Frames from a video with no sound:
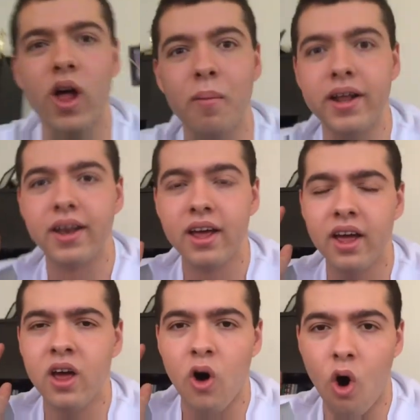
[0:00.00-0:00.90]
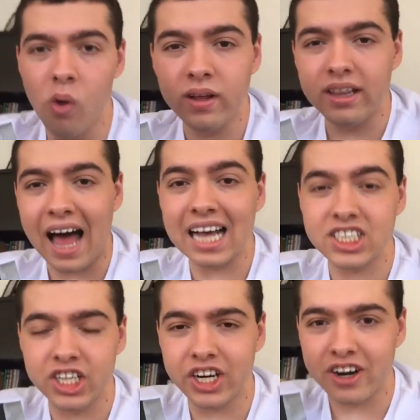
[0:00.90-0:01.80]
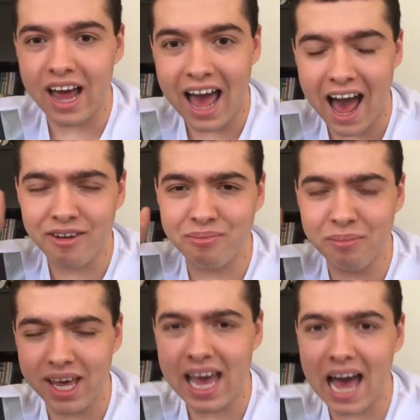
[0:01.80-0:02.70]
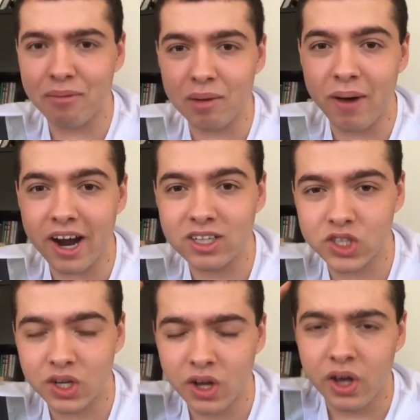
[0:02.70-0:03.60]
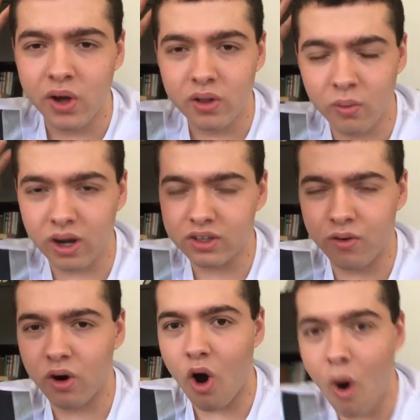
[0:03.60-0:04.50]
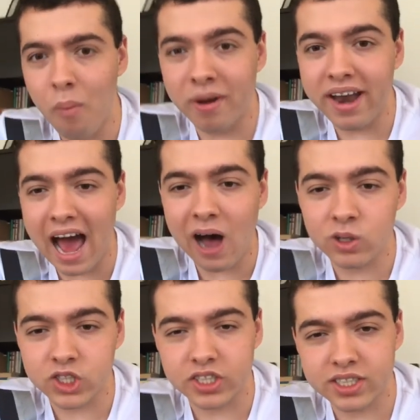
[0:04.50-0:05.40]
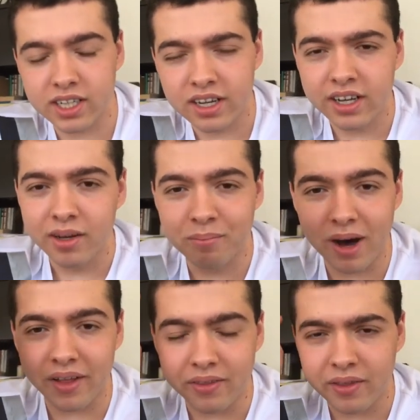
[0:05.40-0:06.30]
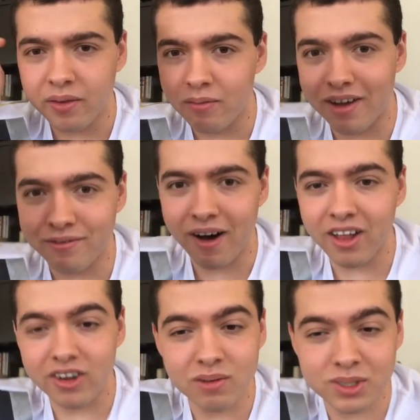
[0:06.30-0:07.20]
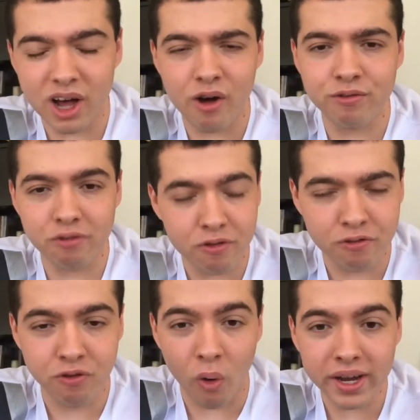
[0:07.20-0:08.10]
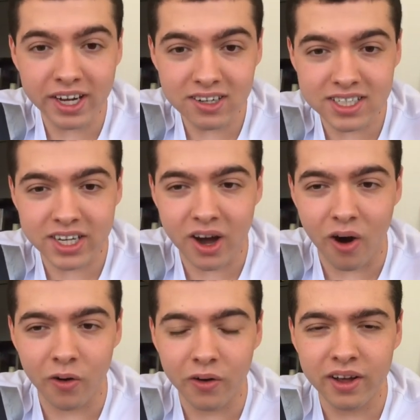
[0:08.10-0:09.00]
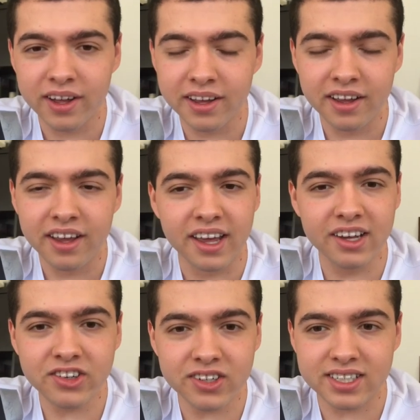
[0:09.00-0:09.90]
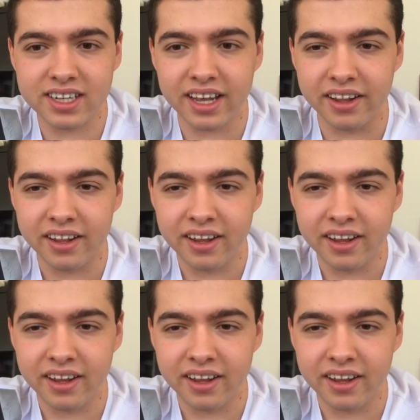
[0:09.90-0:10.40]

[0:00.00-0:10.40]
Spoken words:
I mean, only last year have me and my parents looked for open houses, but my father himself 4 years ago. Interesting.